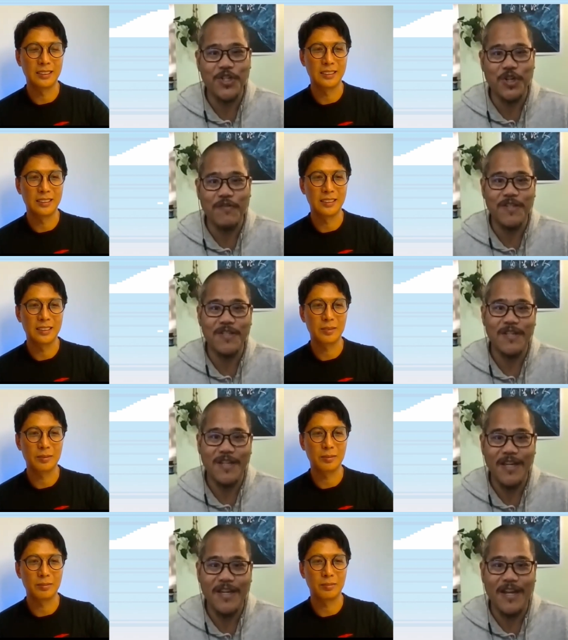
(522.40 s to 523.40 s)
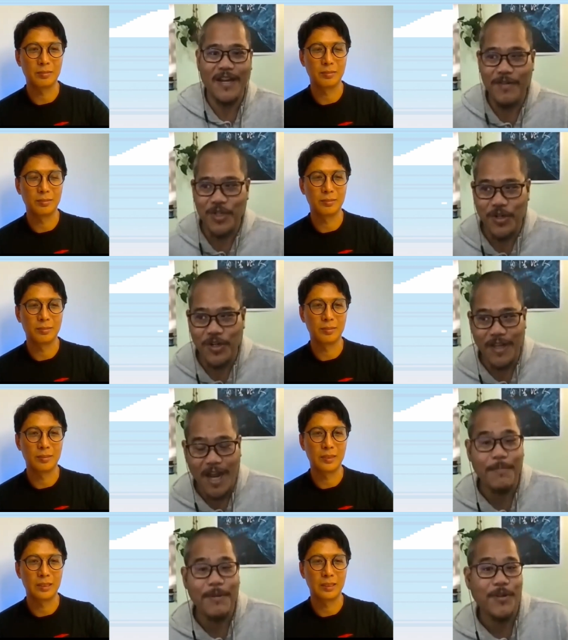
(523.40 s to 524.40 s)
Speaker 1: service, uh, and I'm certainly a lot
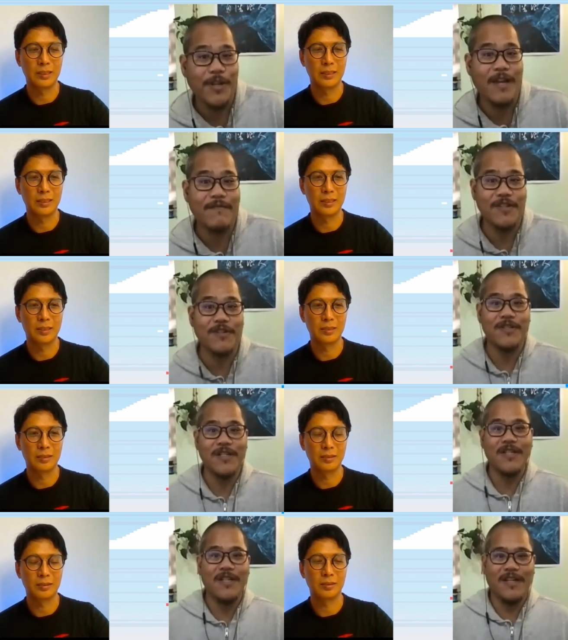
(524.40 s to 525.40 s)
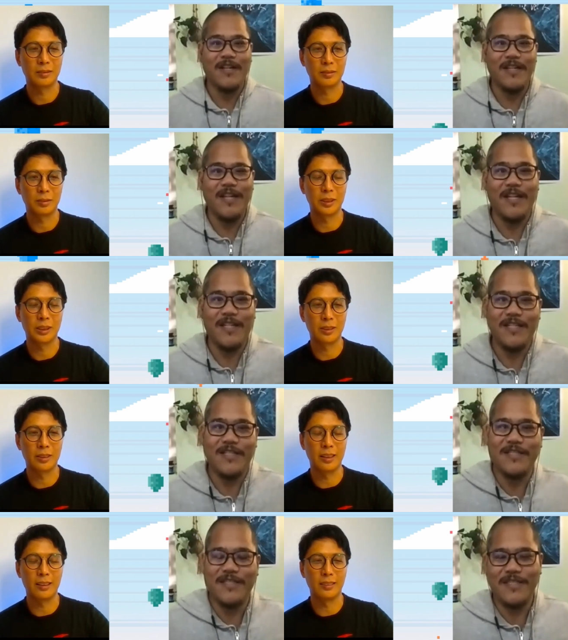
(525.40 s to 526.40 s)
of people have. So, yeah, for
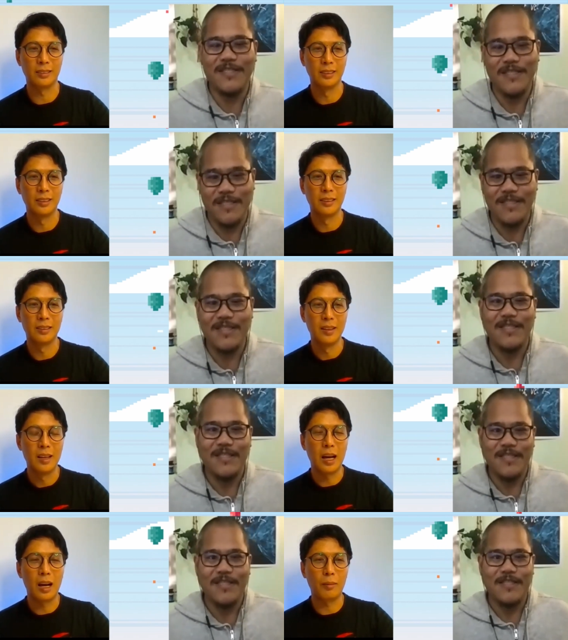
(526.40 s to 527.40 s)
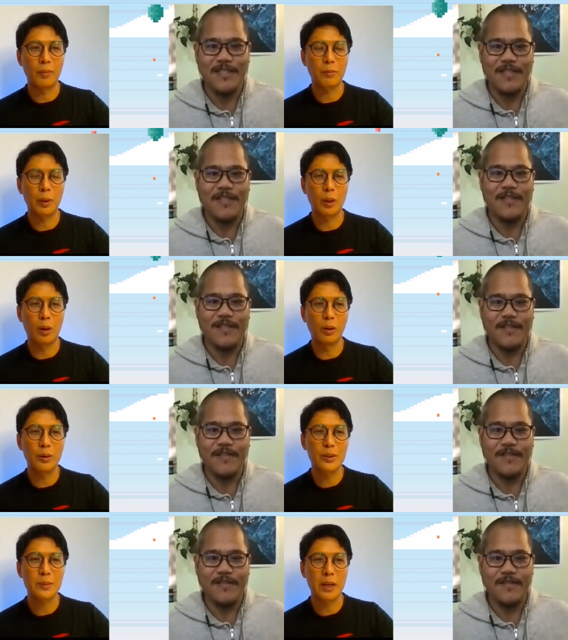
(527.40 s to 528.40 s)
sure, yeah. Uh, with all
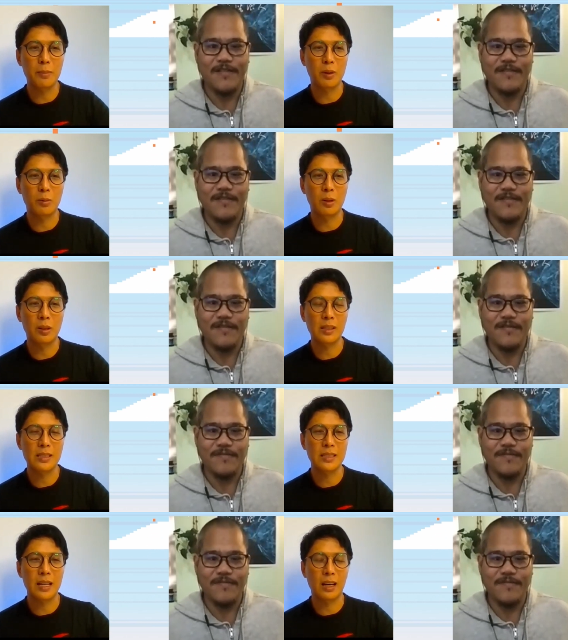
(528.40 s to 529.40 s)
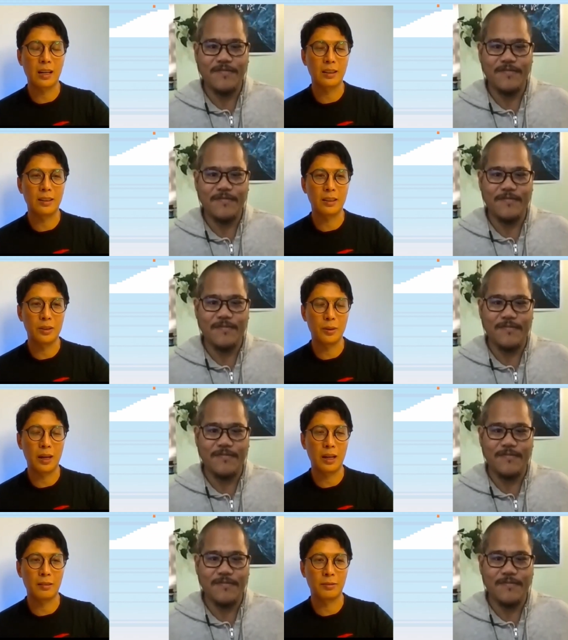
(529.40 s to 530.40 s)
those
Speaker 2: paperworks uh, that you
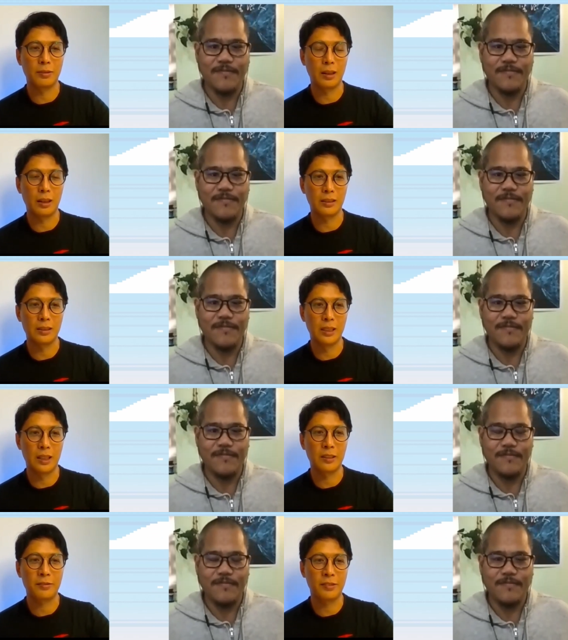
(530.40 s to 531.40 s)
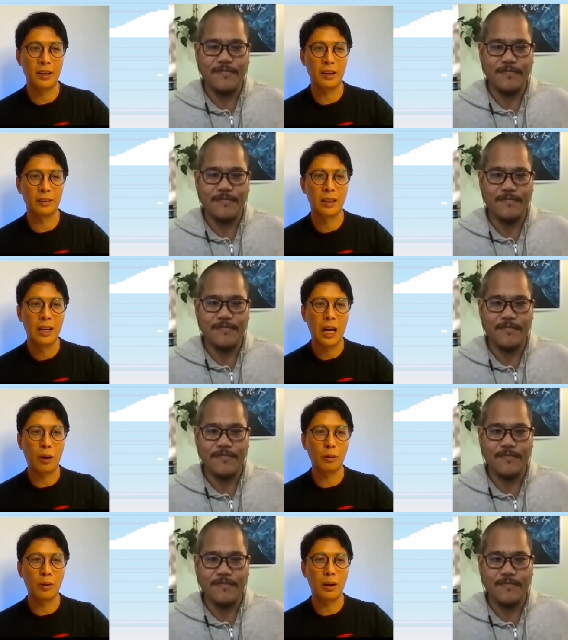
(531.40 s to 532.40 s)
have uh, done filed
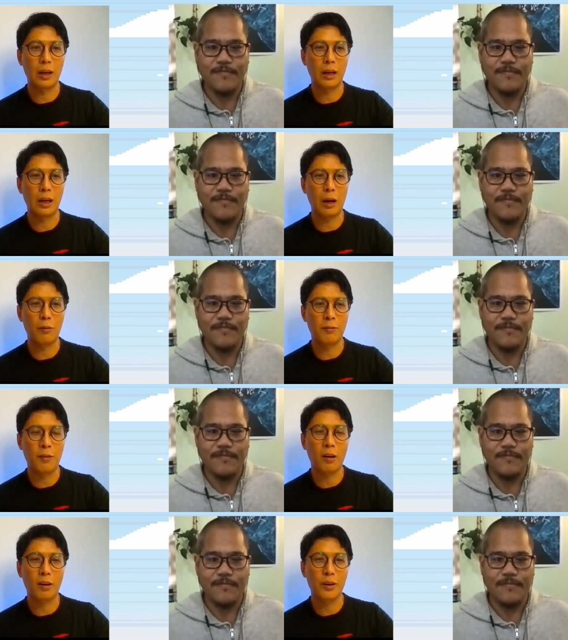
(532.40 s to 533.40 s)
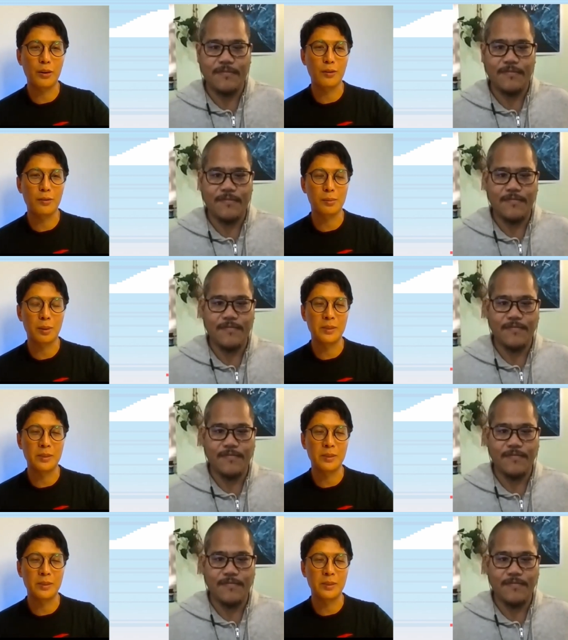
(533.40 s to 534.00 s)
how uh, how far are you from